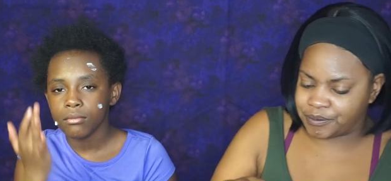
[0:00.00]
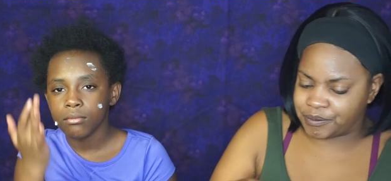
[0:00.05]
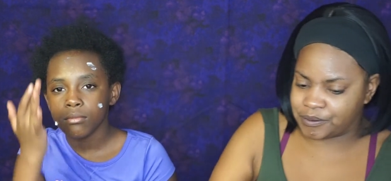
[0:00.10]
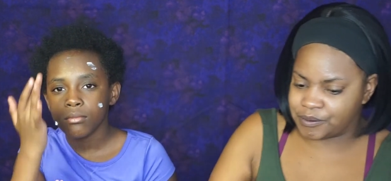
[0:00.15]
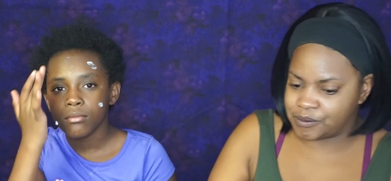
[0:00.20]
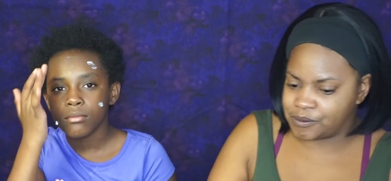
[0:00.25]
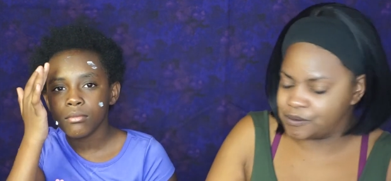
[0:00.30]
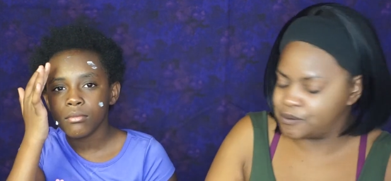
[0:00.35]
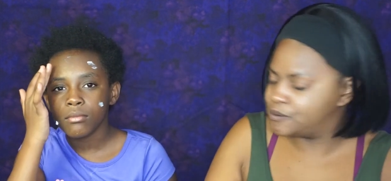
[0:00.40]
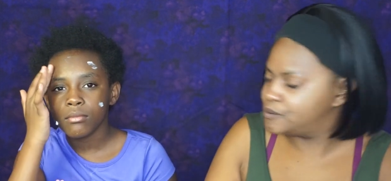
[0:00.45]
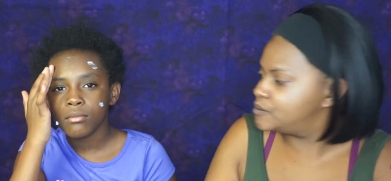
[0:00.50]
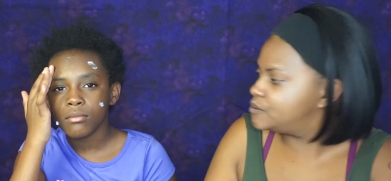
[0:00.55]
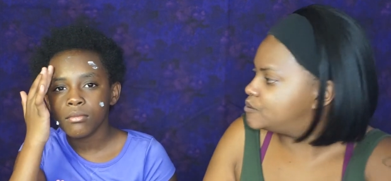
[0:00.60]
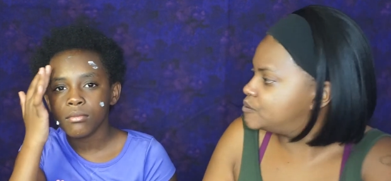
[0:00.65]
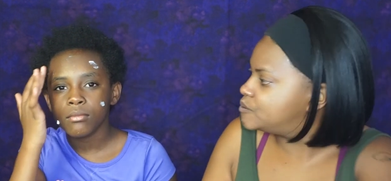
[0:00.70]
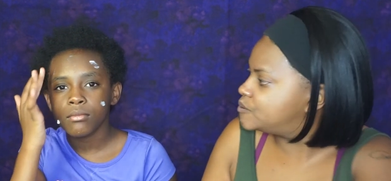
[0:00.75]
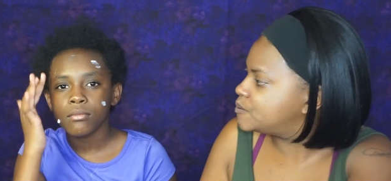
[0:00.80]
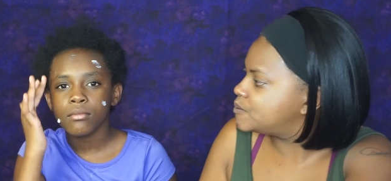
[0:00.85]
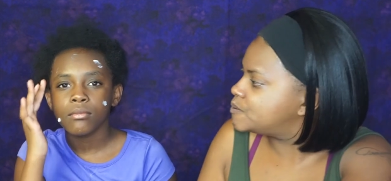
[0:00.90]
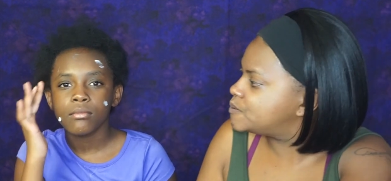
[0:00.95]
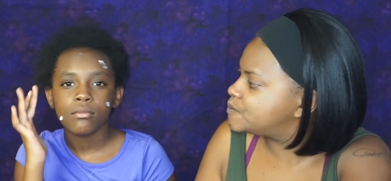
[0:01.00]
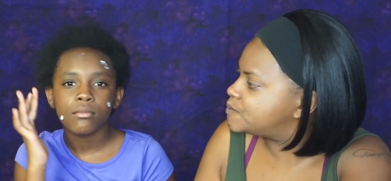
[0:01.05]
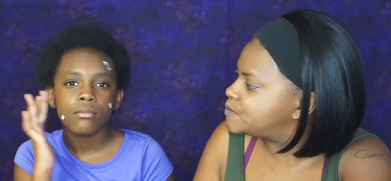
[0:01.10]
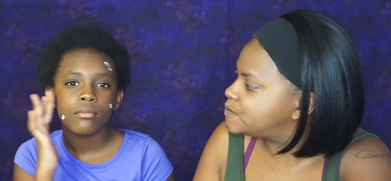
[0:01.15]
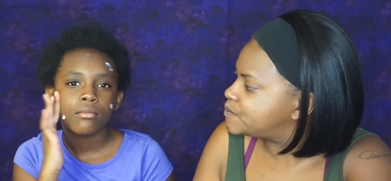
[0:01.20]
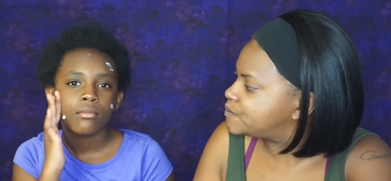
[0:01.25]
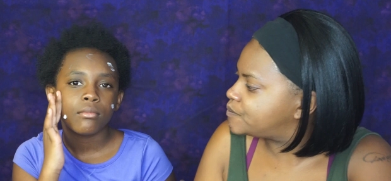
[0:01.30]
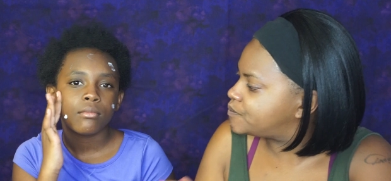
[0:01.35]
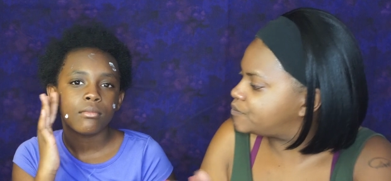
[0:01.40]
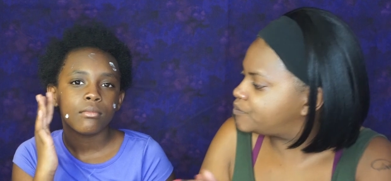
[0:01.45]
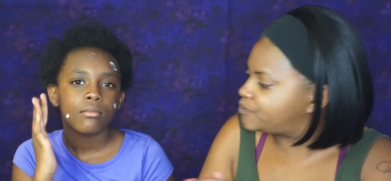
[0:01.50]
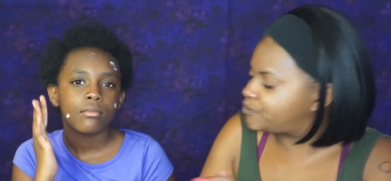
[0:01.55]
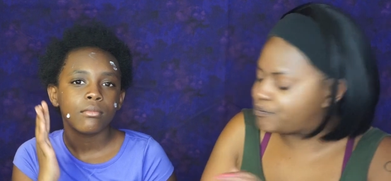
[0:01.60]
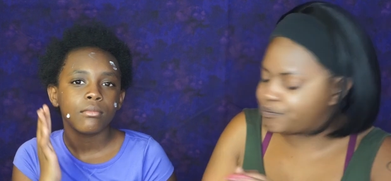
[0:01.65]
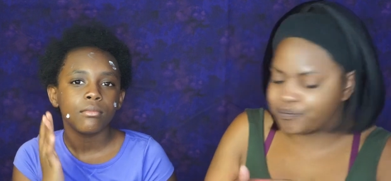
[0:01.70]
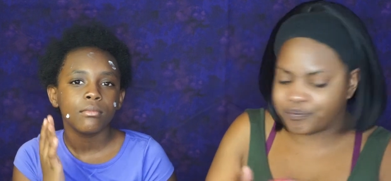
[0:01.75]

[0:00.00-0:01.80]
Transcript: (no one is talking)